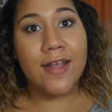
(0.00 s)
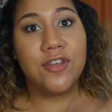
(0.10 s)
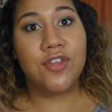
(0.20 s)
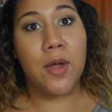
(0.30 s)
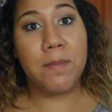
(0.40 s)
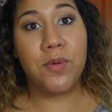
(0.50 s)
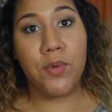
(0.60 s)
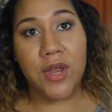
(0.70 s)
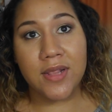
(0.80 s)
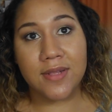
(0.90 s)
And so I've
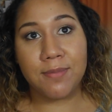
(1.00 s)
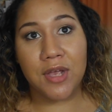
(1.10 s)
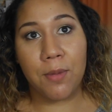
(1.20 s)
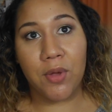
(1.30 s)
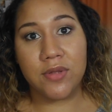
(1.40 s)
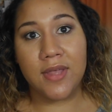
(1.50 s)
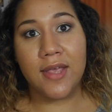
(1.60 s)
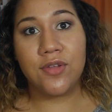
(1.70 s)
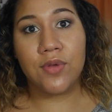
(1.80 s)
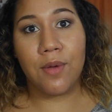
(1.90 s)
been wearing this makeup all
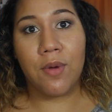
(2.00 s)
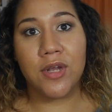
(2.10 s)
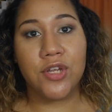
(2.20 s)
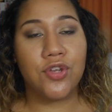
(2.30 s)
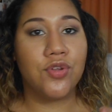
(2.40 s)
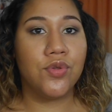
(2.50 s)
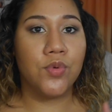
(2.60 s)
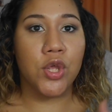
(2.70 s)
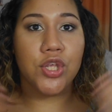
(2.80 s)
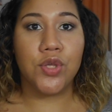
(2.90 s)
day, so I wanted
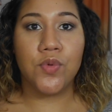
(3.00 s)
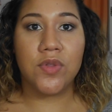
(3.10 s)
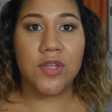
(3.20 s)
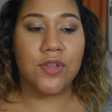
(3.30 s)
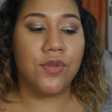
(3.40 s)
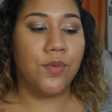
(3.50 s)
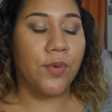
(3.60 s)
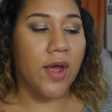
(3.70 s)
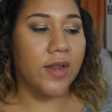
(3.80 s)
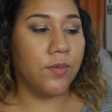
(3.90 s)
to use this
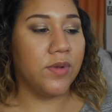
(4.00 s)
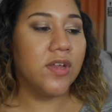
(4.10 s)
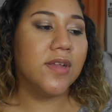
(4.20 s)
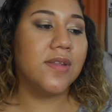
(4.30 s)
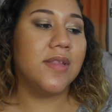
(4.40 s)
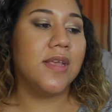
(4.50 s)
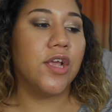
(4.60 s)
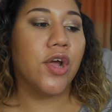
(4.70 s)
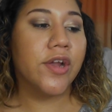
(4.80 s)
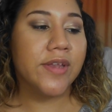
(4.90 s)
new product, which is
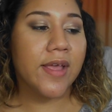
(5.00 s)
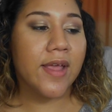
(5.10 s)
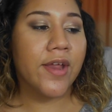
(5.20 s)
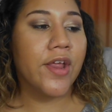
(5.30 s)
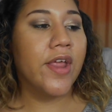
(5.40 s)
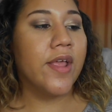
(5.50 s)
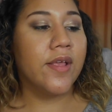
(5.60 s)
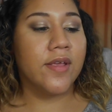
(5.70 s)
the Garnier,